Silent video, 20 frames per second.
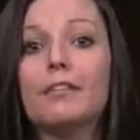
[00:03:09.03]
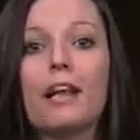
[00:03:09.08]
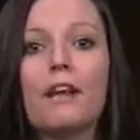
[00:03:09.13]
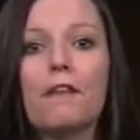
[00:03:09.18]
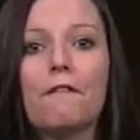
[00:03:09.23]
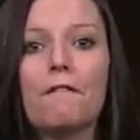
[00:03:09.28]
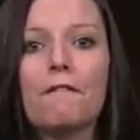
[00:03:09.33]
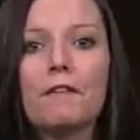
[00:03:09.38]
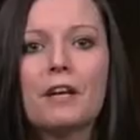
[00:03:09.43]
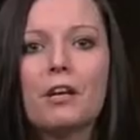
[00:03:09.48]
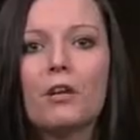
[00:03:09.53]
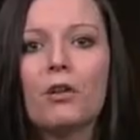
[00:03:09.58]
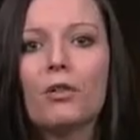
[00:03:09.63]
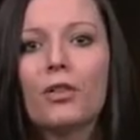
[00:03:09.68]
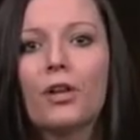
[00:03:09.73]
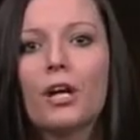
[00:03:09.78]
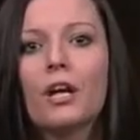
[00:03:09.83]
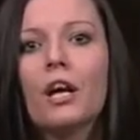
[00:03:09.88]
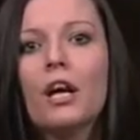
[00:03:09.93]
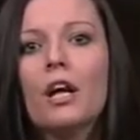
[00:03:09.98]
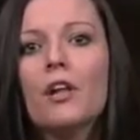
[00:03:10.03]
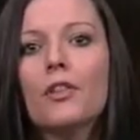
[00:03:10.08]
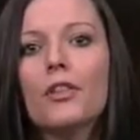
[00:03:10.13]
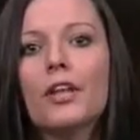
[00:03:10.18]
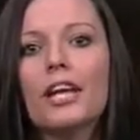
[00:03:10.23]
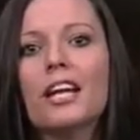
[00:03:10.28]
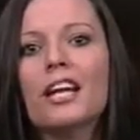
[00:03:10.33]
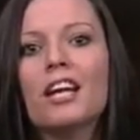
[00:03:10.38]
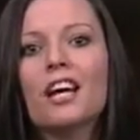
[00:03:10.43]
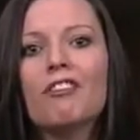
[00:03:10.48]
They feel that
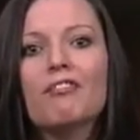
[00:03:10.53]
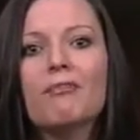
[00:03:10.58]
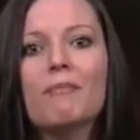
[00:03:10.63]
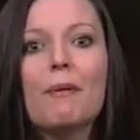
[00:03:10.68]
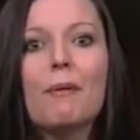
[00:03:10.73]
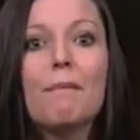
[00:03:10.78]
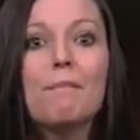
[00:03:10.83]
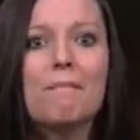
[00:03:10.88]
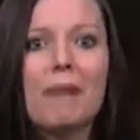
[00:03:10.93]
the government